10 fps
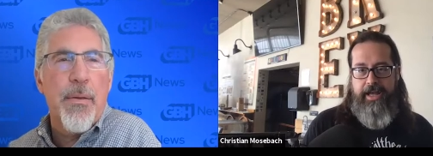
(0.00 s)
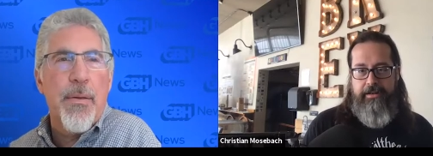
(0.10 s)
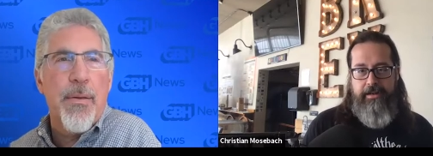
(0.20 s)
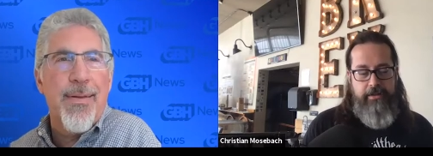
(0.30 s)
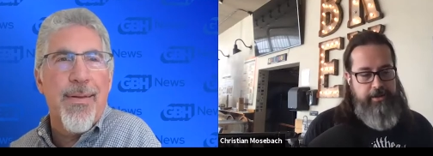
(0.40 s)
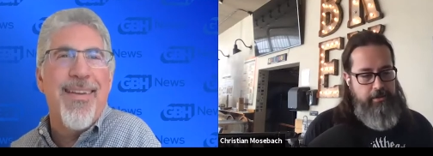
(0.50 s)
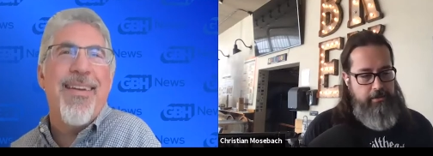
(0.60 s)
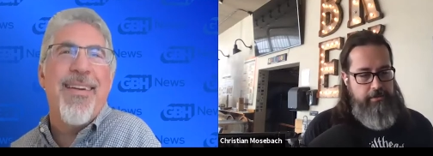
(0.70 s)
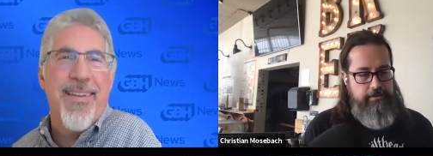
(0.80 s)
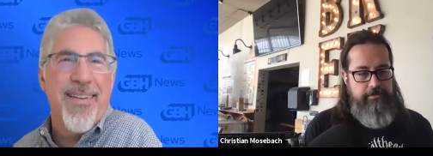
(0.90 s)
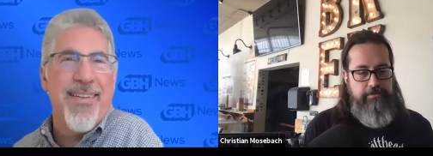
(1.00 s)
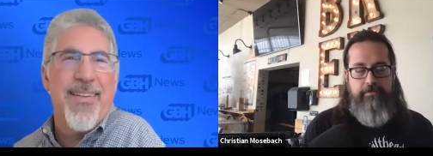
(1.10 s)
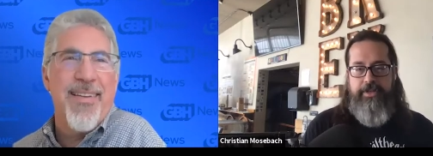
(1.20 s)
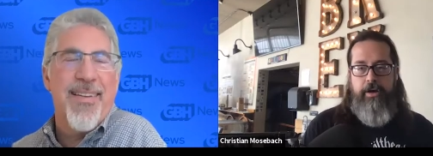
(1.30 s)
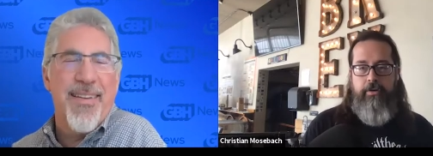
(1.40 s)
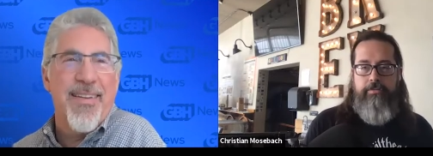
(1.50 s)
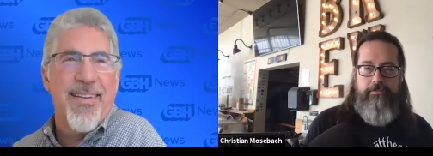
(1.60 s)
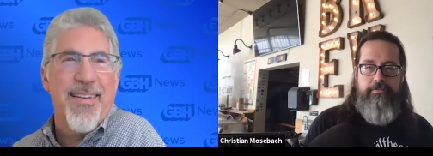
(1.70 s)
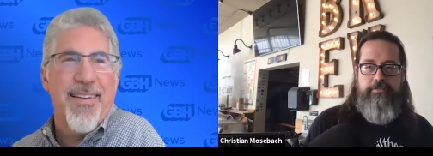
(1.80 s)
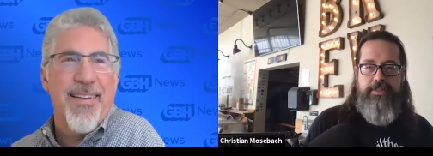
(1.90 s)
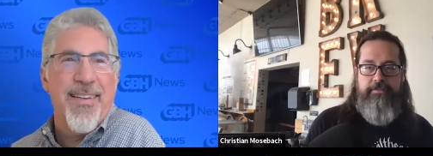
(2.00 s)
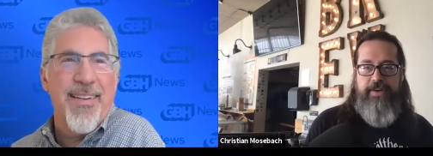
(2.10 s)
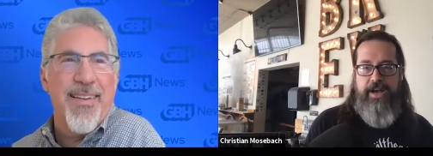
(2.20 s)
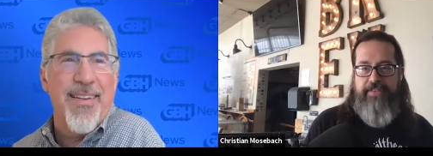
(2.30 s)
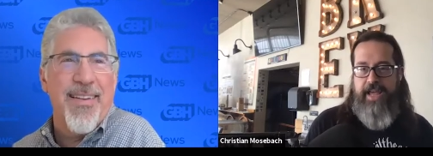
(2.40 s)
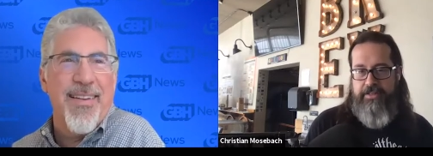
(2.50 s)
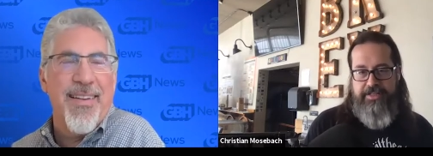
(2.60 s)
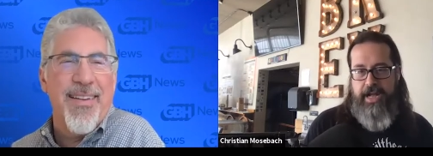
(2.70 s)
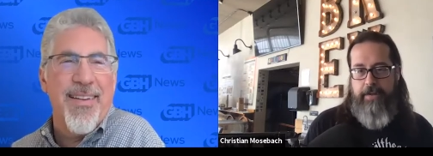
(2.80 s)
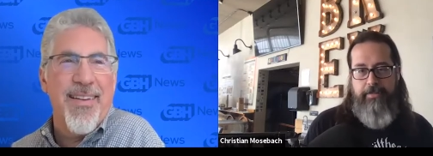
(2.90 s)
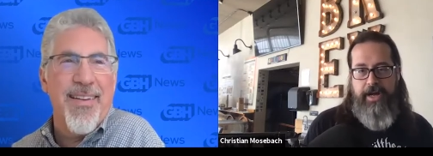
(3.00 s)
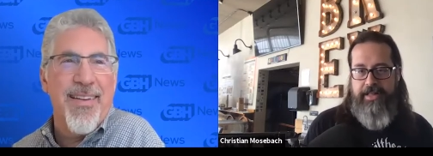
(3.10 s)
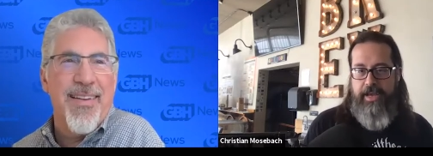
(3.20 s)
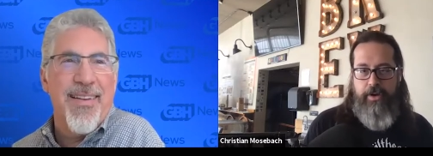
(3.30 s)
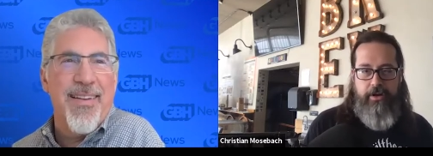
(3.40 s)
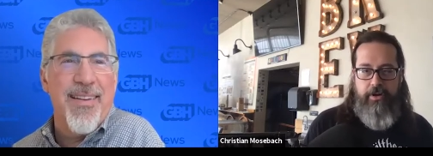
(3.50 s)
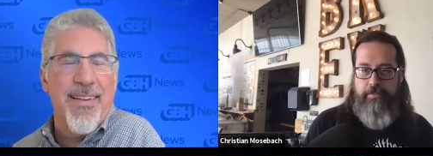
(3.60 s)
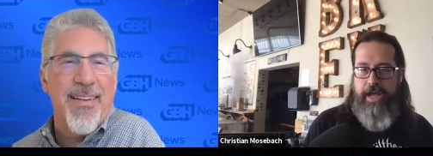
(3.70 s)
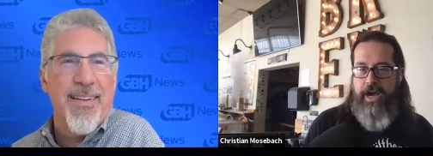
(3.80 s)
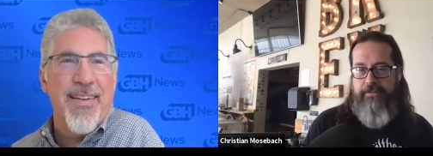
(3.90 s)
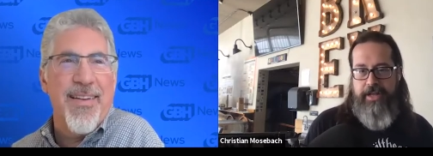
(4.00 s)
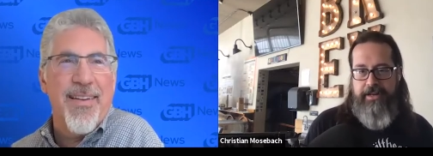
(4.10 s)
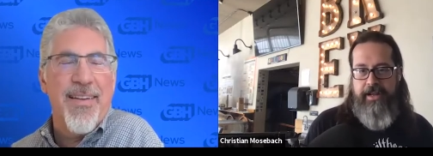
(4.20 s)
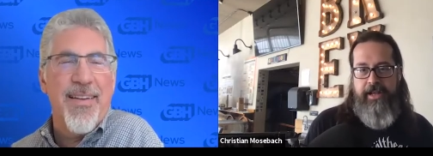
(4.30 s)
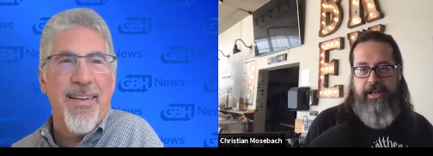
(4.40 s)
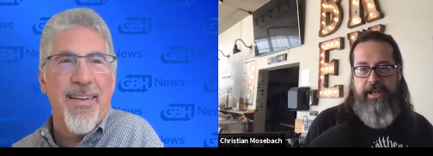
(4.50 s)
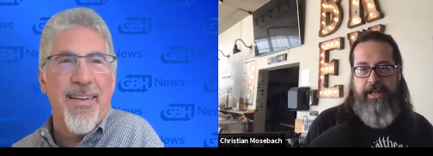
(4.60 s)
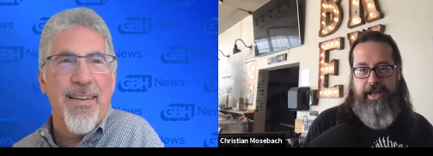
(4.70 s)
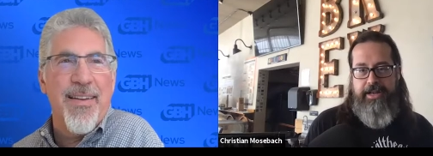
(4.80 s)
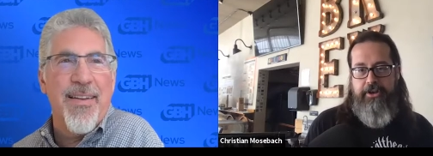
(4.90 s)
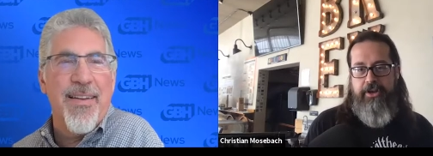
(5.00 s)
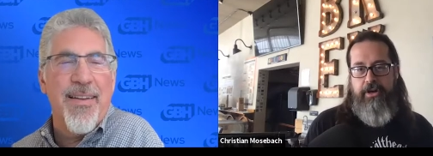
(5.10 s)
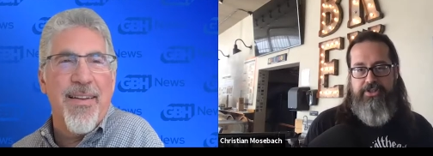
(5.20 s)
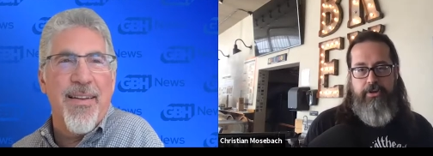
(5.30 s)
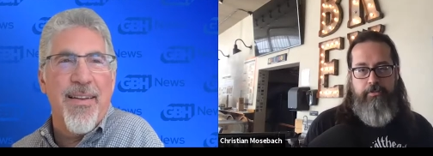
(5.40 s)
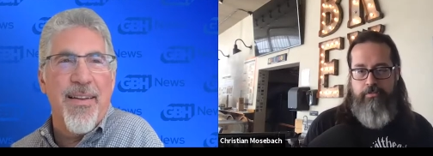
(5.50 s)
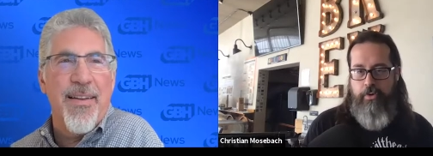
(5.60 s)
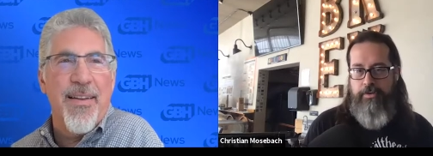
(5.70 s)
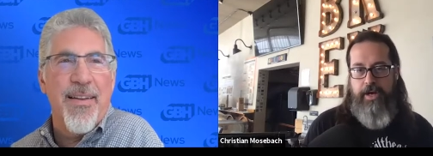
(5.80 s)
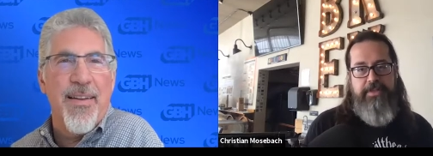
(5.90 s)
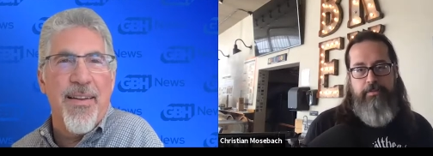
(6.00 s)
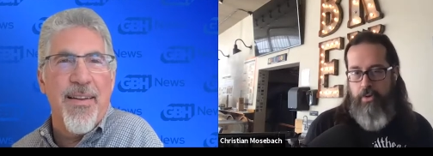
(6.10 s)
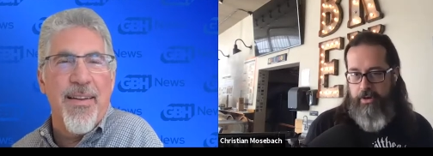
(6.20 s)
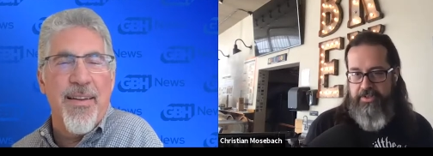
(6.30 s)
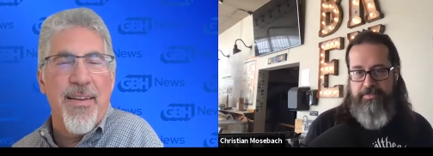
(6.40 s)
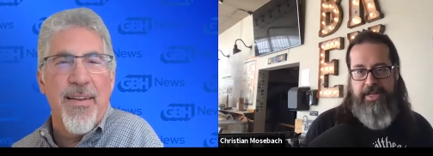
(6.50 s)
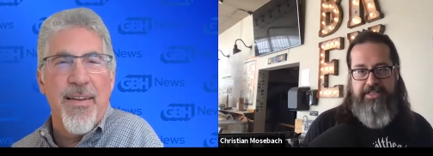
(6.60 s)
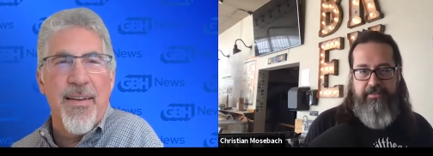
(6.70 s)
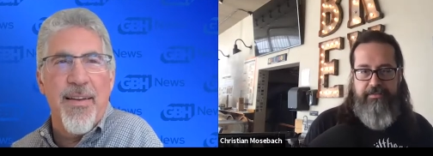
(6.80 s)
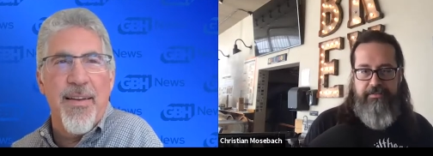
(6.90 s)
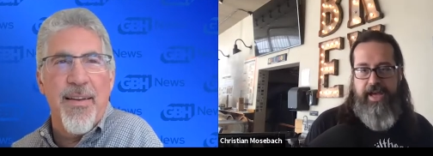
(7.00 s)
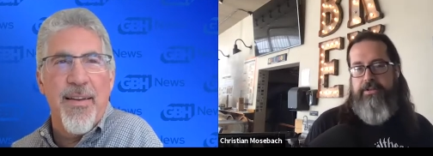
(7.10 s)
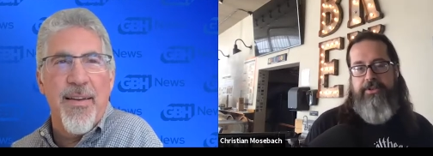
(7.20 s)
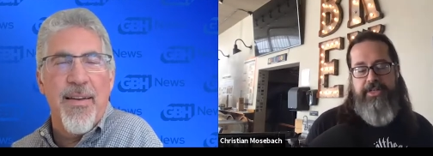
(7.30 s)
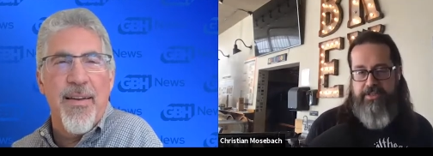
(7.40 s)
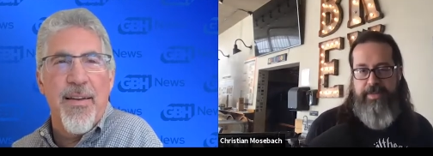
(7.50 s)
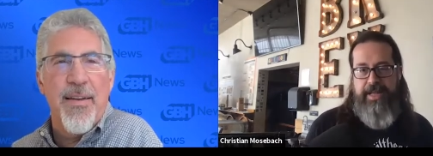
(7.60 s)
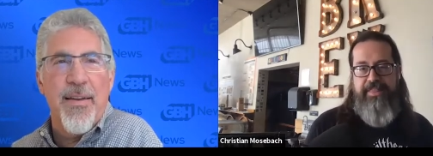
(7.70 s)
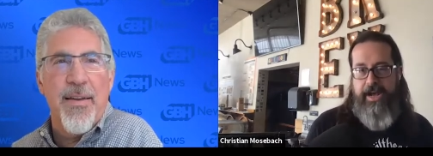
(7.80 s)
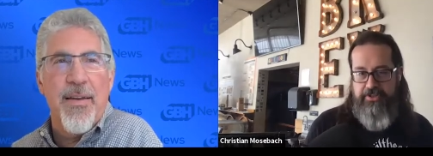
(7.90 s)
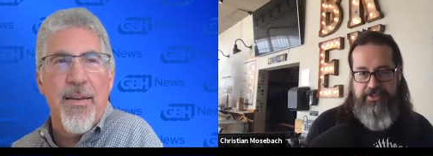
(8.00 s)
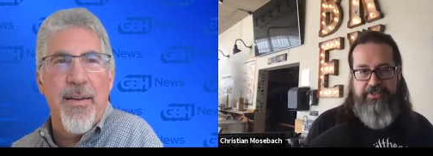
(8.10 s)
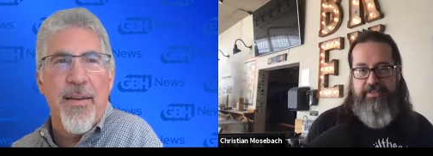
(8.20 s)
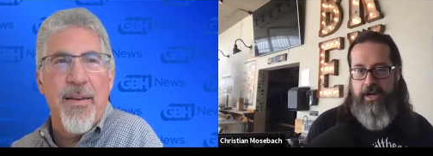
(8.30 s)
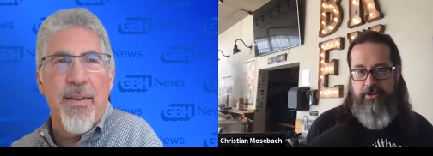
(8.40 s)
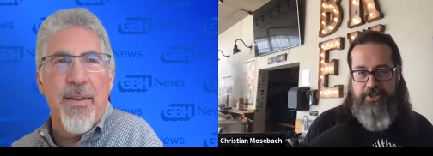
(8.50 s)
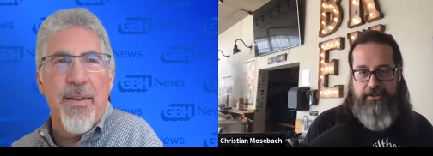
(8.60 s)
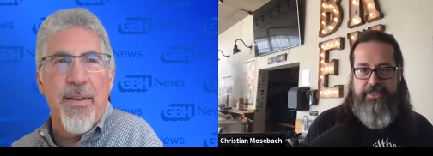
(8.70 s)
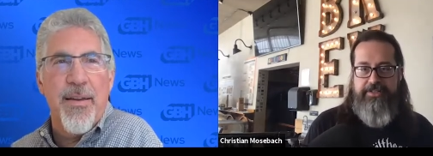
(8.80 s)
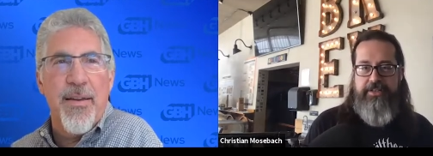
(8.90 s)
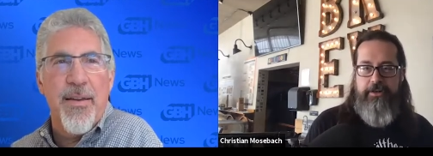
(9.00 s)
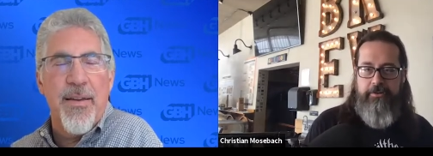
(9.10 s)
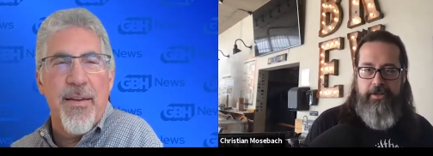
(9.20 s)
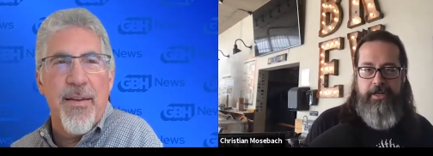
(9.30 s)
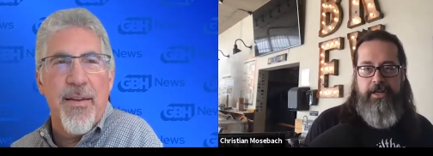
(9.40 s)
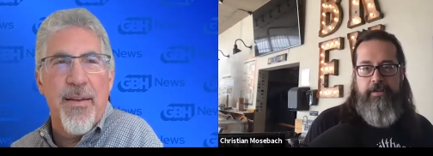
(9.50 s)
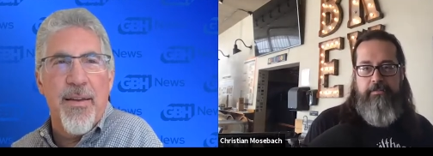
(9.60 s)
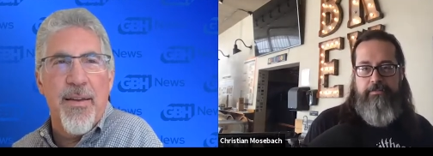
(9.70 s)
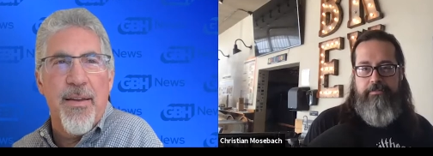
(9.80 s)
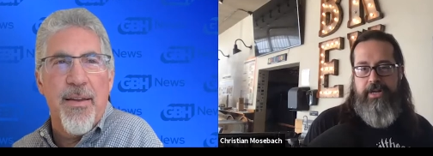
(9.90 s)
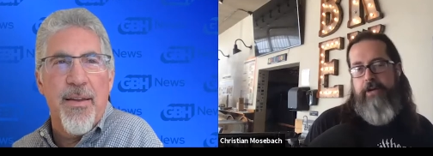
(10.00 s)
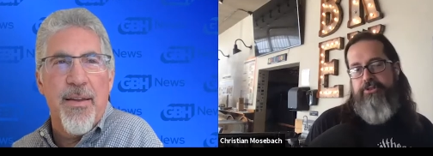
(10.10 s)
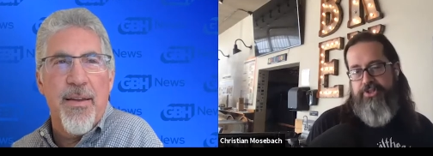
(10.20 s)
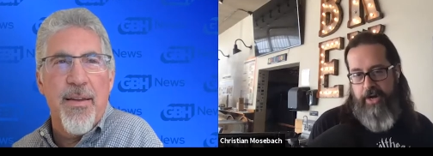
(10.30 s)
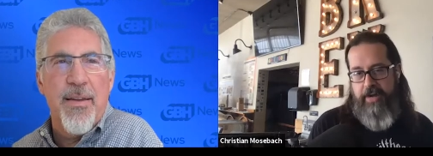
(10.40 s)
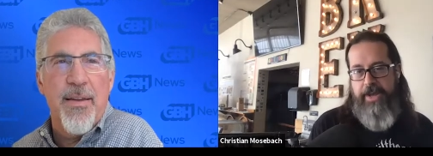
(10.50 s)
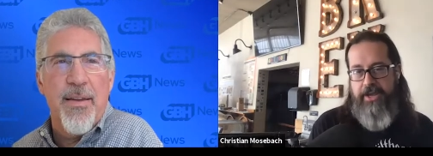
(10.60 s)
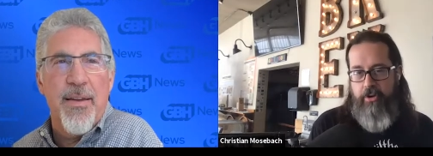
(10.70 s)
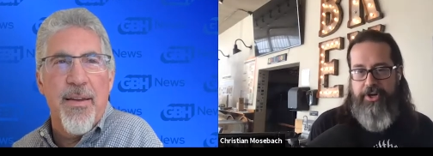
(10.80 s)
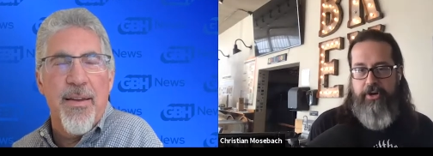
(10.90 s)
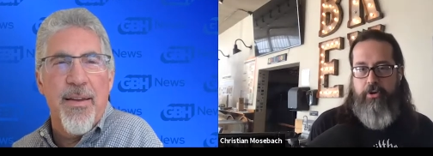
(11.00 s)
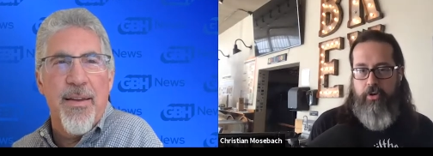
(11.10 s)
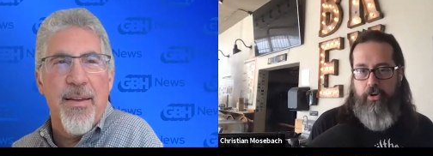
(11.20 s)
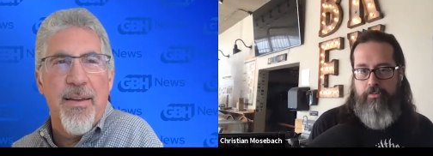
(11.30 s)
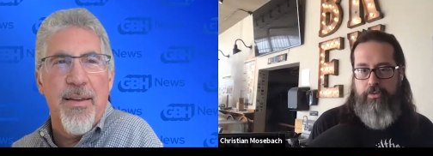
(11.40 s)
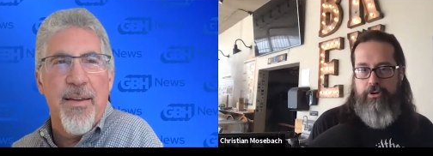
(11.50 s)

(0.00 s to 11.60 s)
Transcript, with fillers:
Speaker 1: and a little, you know, five gallon stock pot that went on my oven. And then you could also move up to more expensive, you could spend thousands of dollars on this. So, but I would just recommend going to your local